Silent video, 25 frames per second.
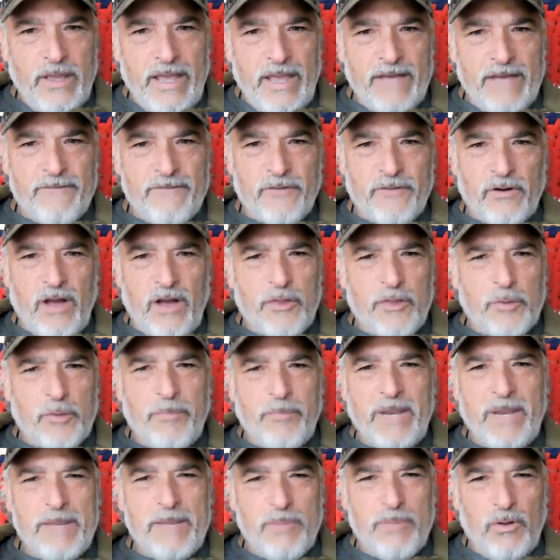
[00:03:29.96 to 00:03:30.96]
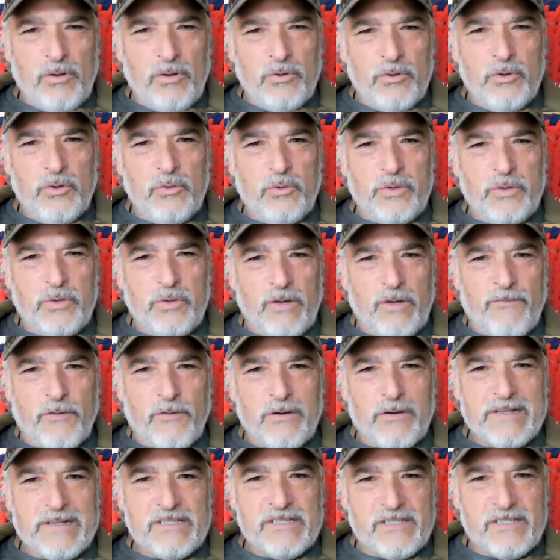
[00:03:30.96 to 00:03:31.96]
and for other people who,
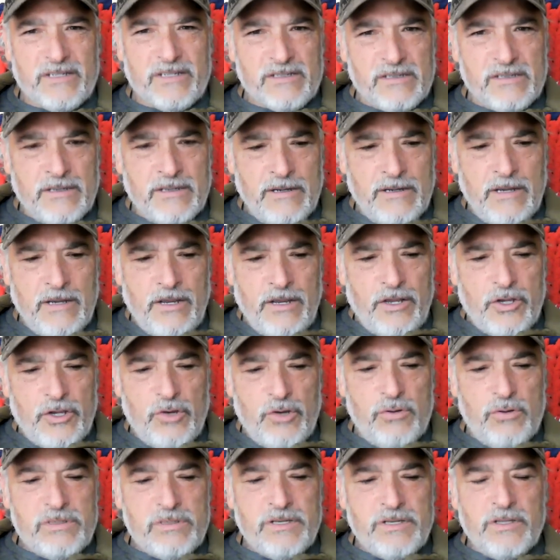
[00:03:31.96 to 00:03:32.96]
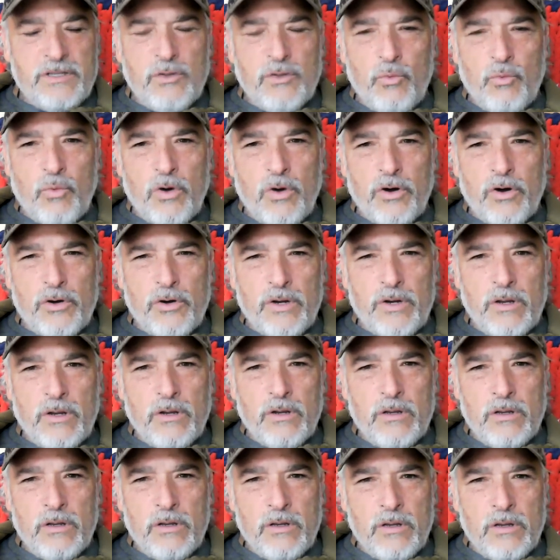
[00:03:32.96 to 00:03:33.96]
for instance, using the word
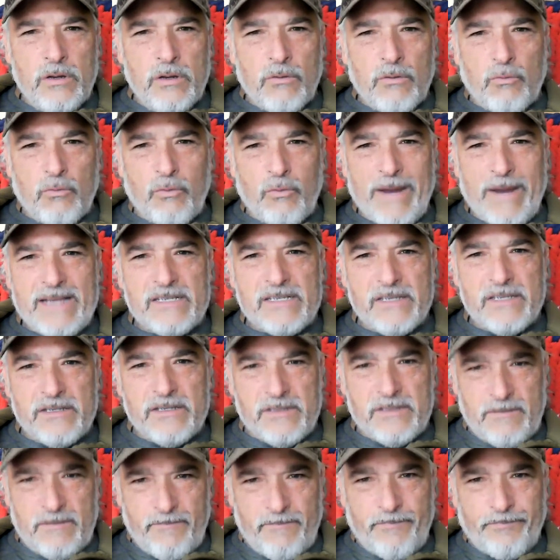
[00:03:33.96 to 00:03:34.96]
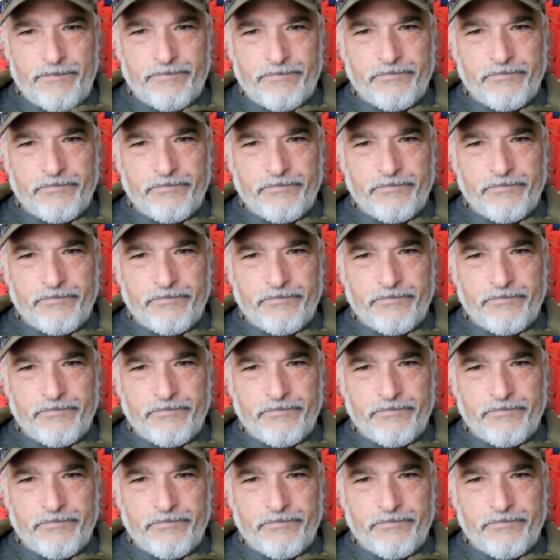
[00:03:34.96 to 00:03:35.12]
racism.